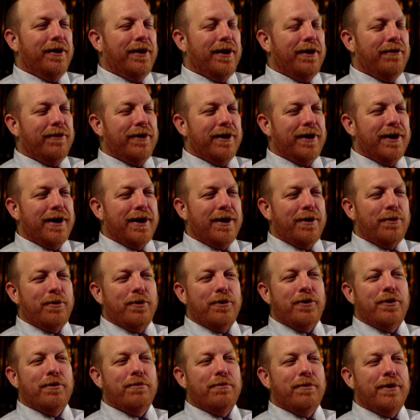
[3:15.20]
loving God
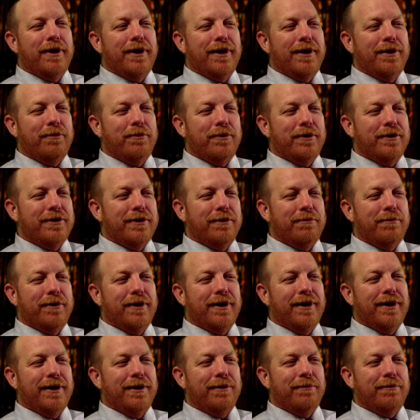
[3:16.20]
with your mind was
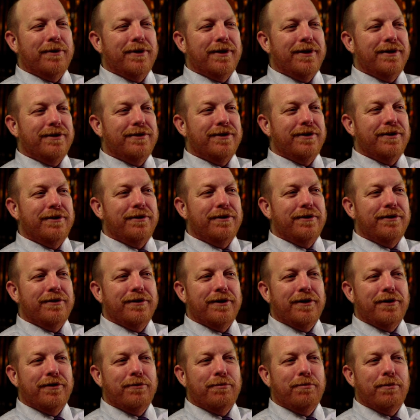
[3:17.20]
sometimes considered
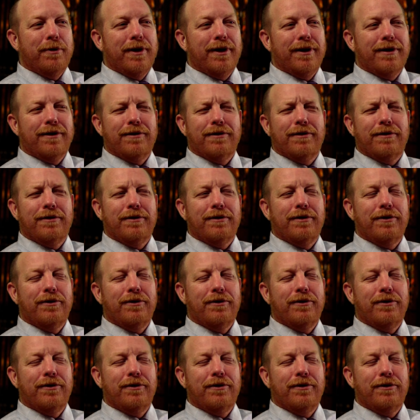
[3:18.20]
suspect, or